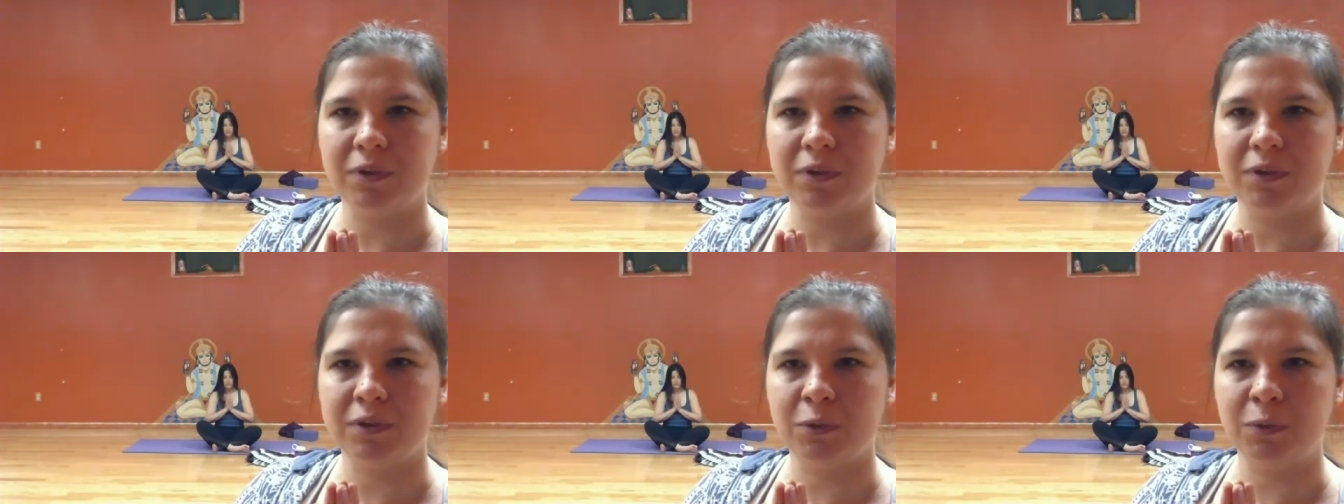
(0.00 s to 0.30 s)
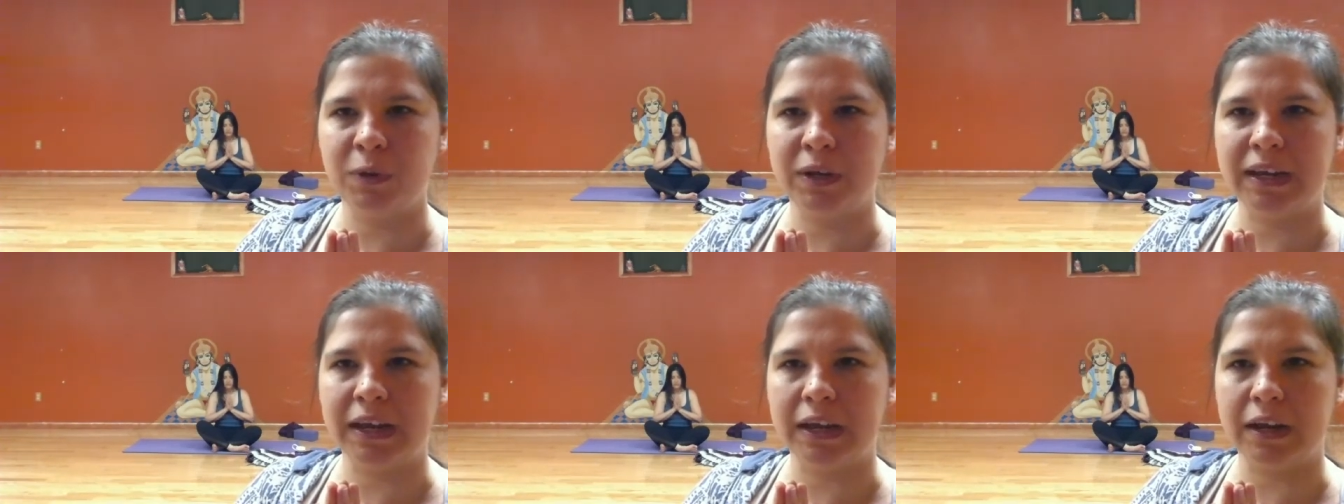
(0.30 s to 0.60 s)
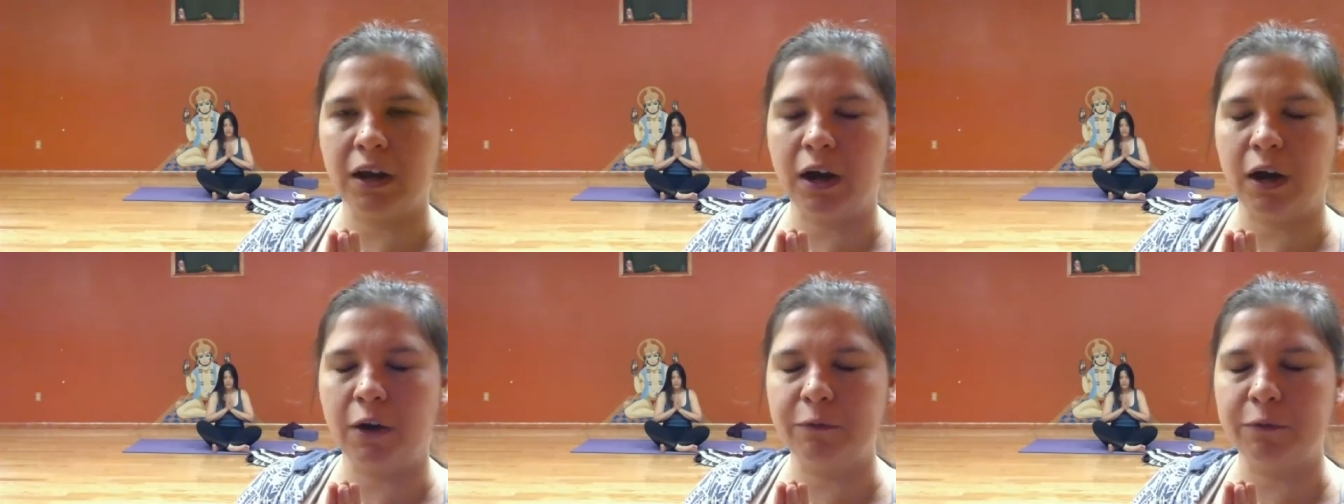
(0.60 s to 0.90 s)
So we get
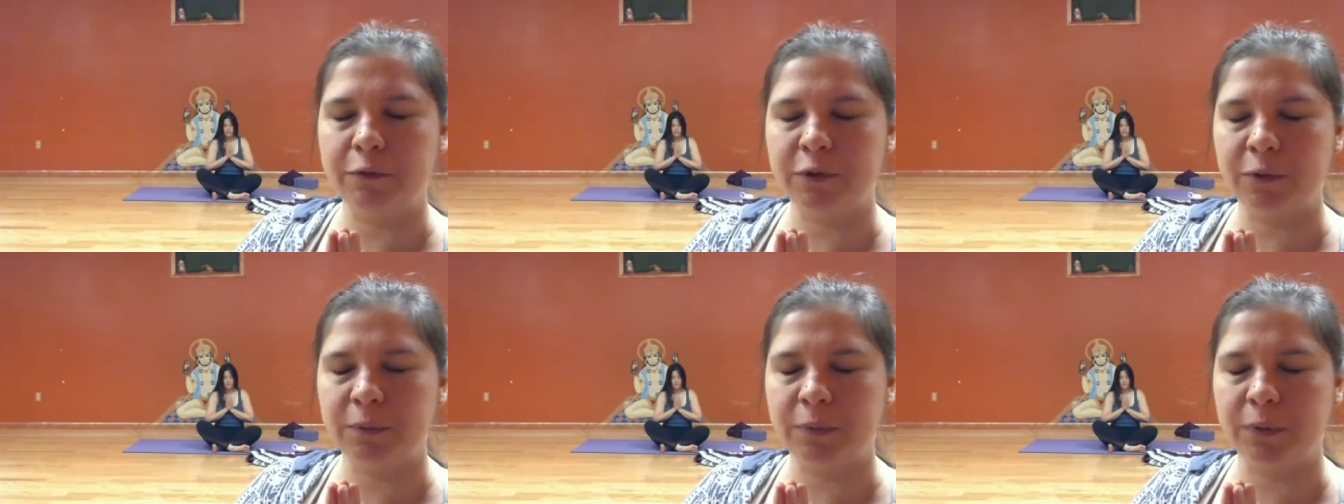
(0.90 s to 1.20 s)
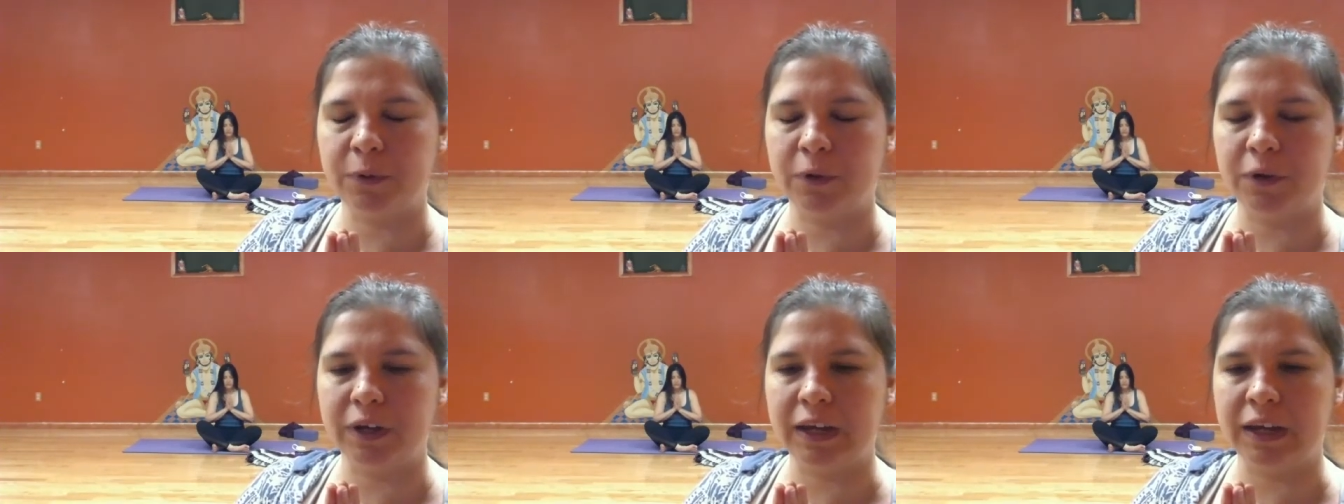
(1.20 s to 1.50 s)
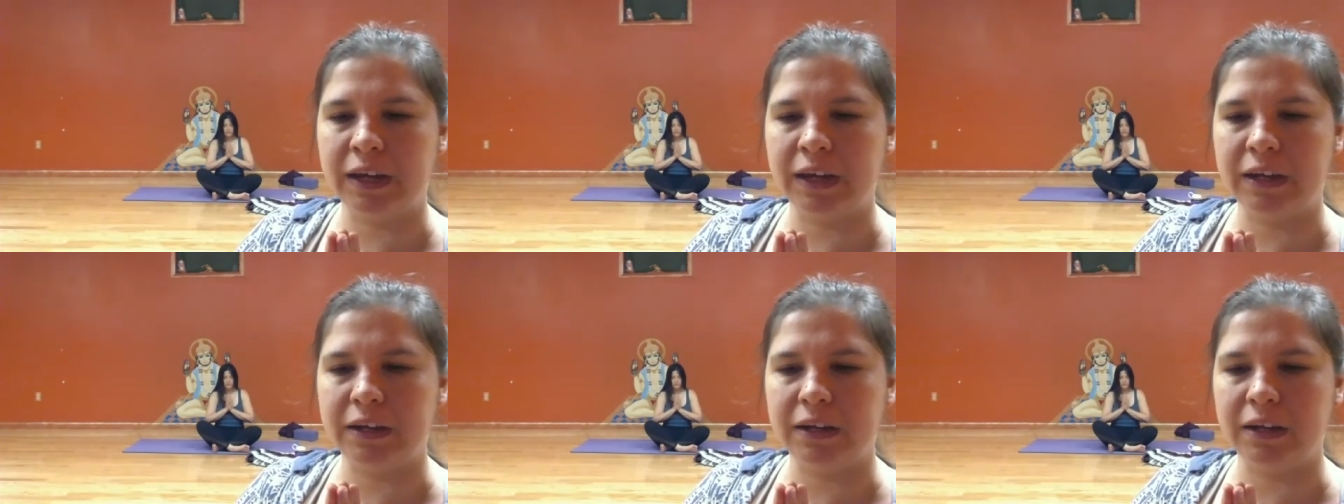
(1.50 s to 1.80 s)
comfortable
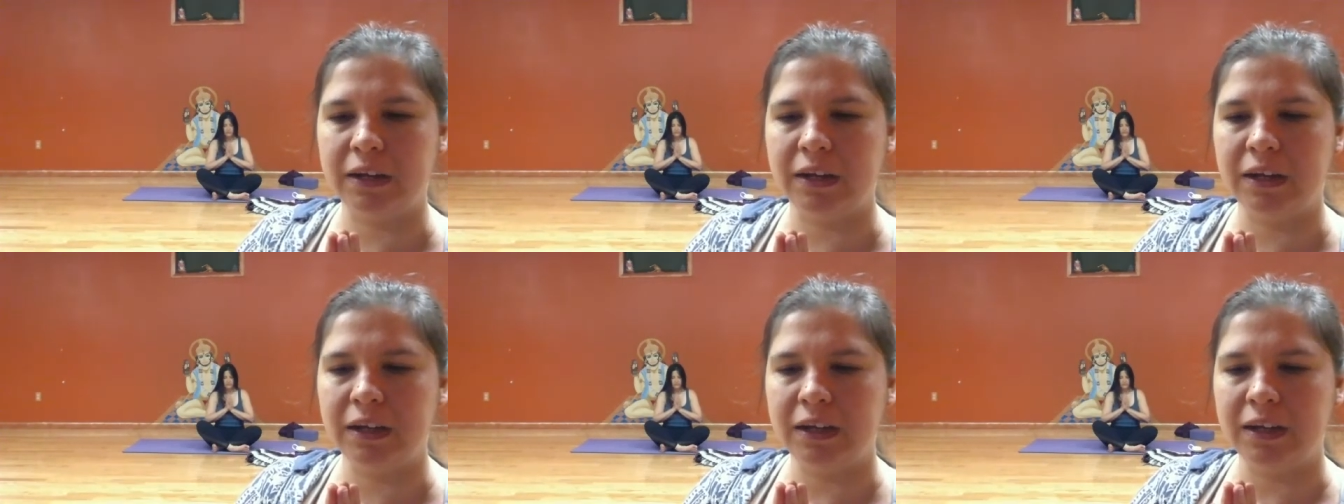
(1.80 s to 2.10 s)
in